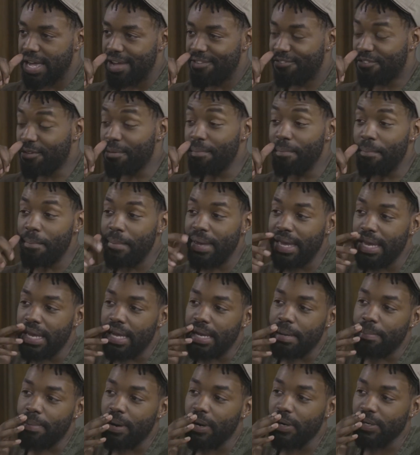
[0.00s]
for
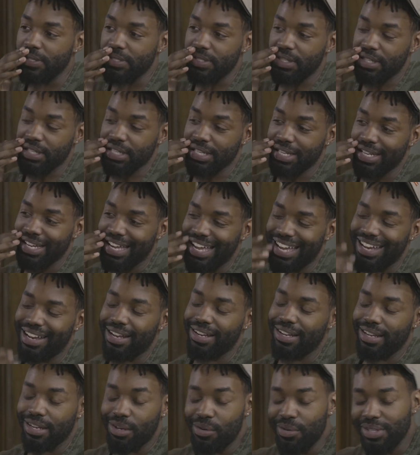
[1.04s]
me personally, and
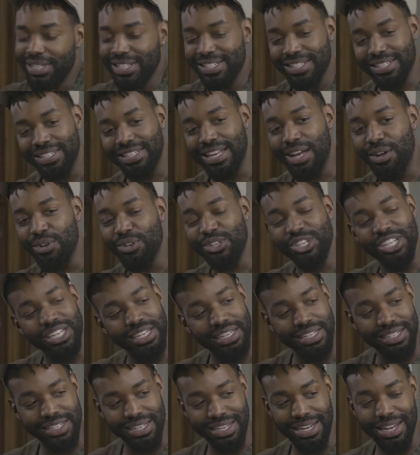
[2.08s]
I don't want this to sound
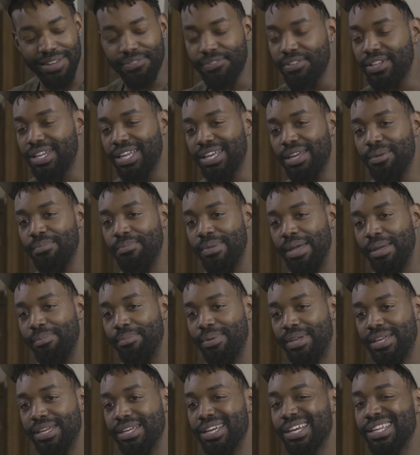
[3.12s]
cheesy, and I feel like it might
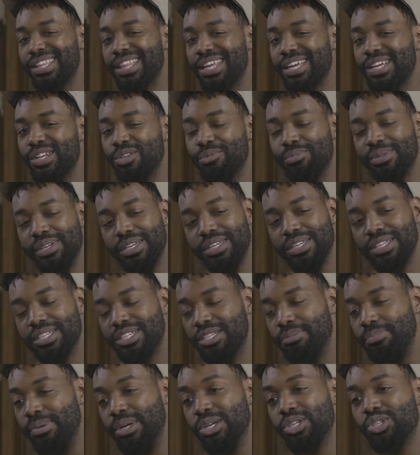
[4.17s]
be. I think it'll be
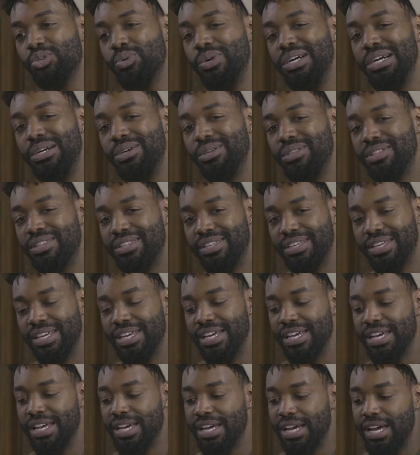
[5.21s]
spiritual health.
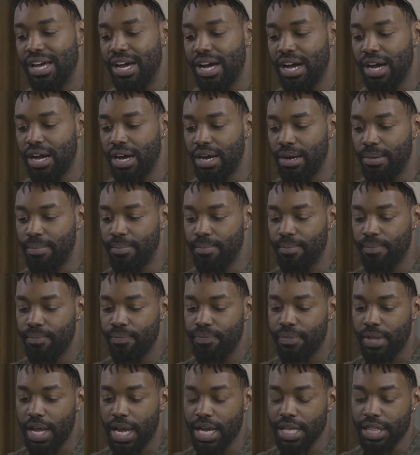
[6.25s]

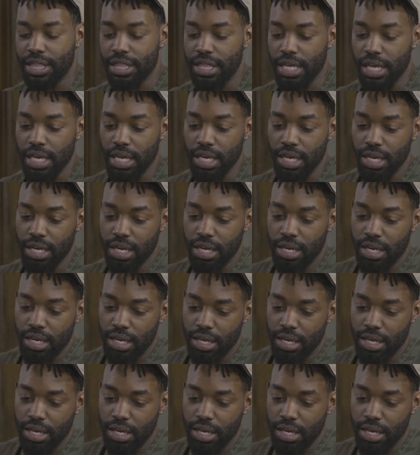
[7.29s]
I think